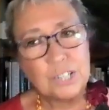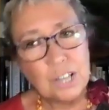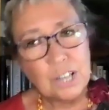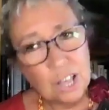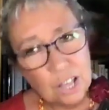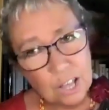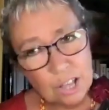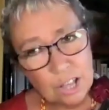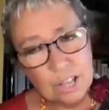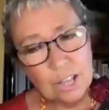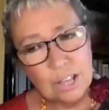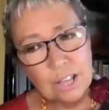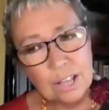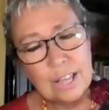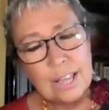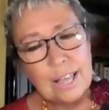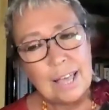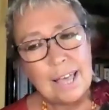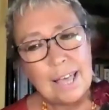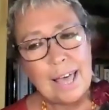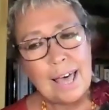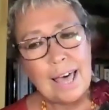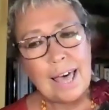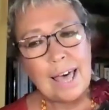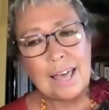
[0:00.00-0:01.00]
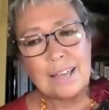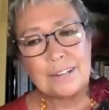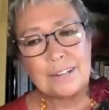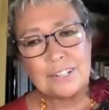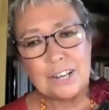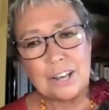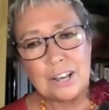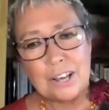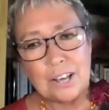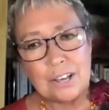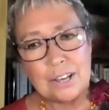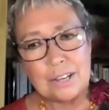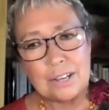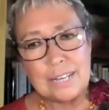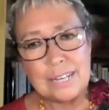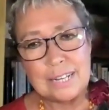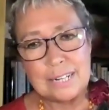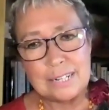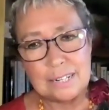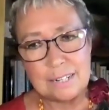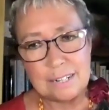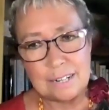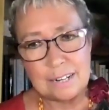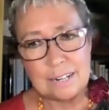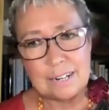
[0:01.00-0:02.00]
her and her
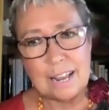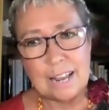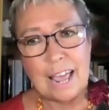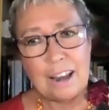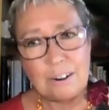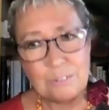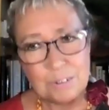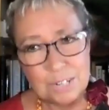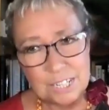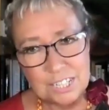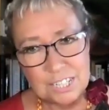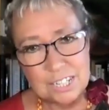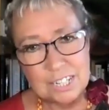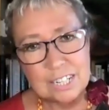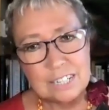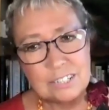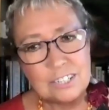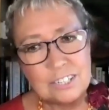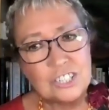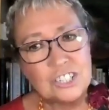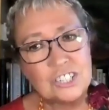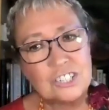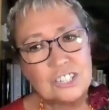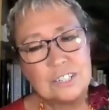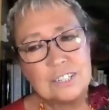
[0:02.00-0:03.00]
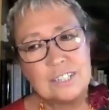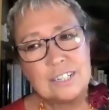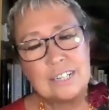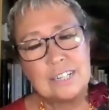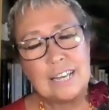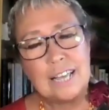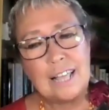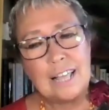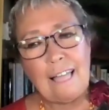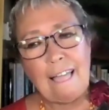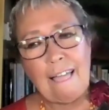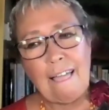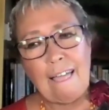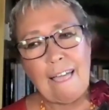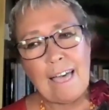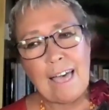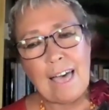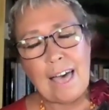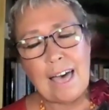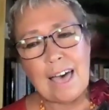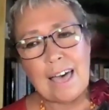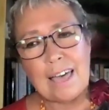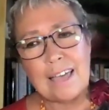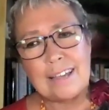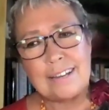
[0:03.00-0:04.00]
Indian heritage.
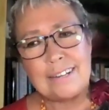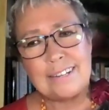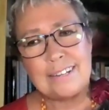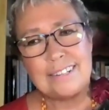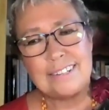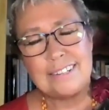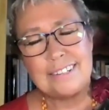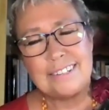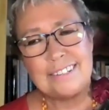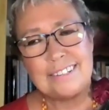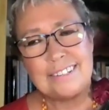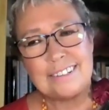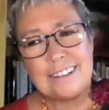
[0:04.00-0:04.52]
And